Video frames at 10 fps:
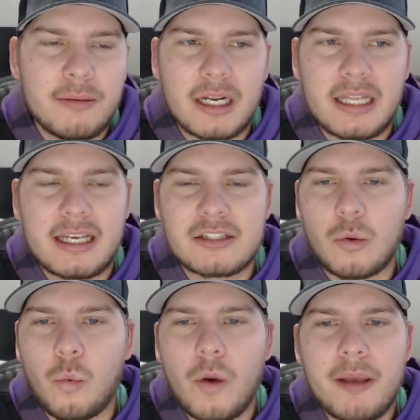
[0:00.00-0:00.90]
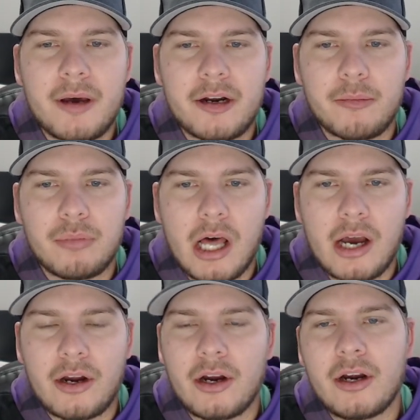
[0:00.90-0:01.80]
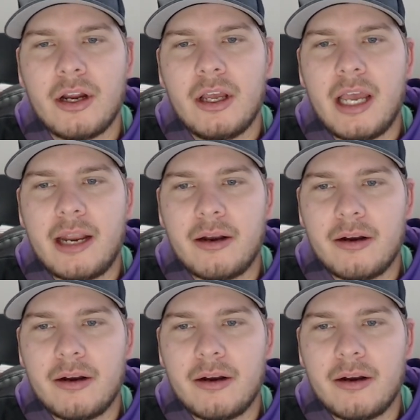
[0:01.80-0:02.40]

but I think it's a way better blocker and